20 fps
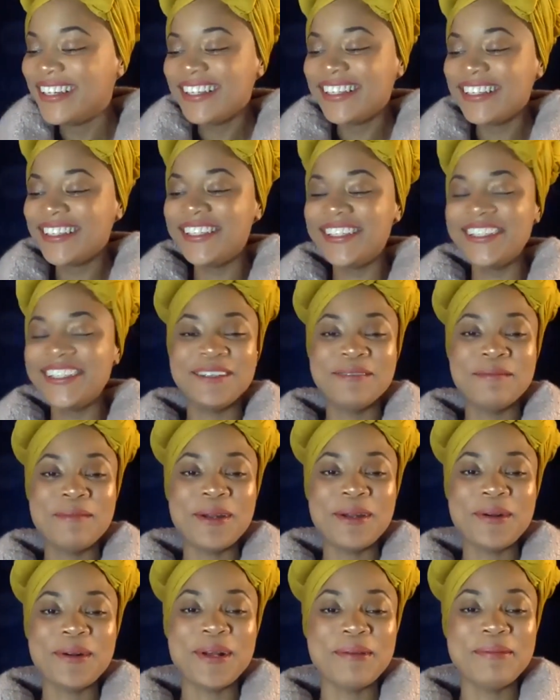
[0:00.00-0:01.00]
Look,
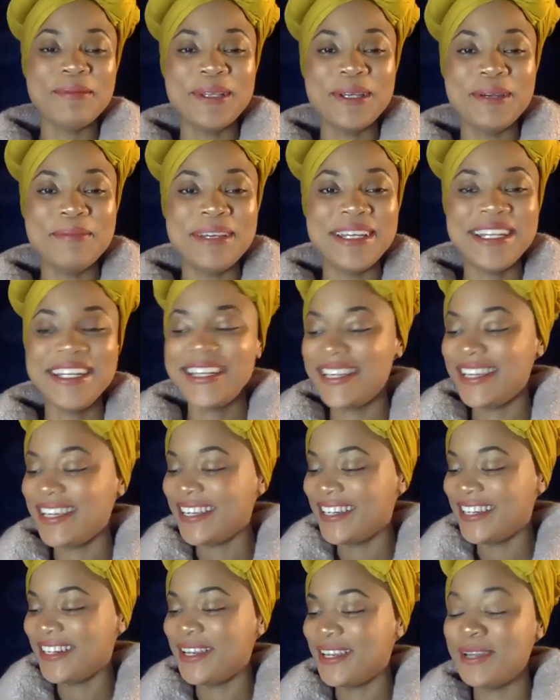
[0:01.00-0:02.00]
muddled up lemon
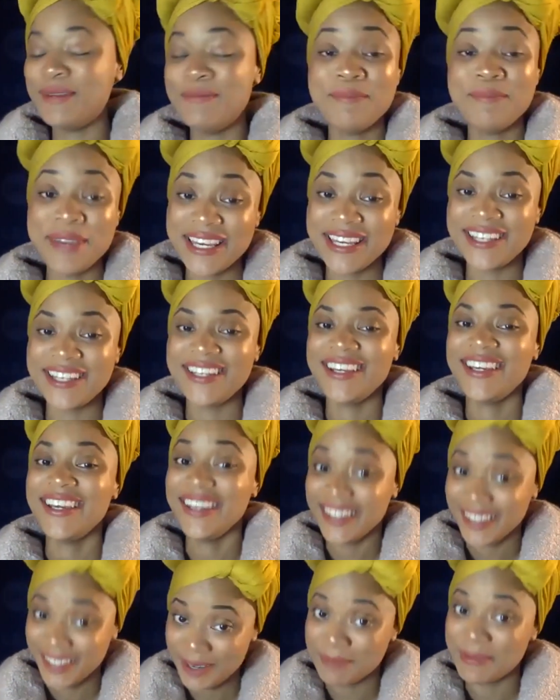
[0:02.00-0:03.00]
and mint
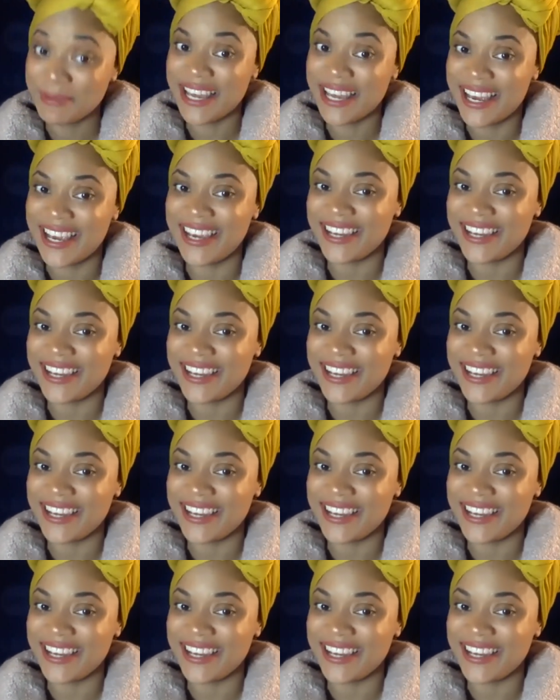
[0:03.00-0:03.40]
and lemonade.